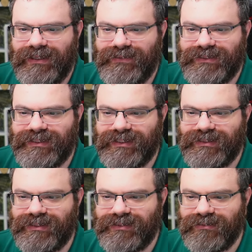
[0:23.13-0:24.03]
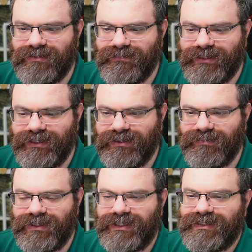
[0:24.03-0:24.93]
and the sixes look over here,
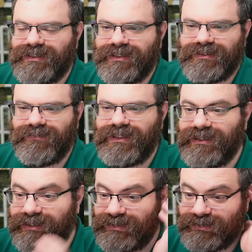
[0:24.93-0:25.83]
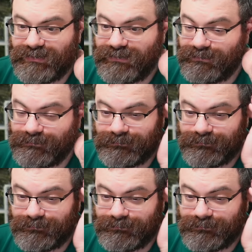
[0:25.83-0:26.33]
putting a six in one of these two.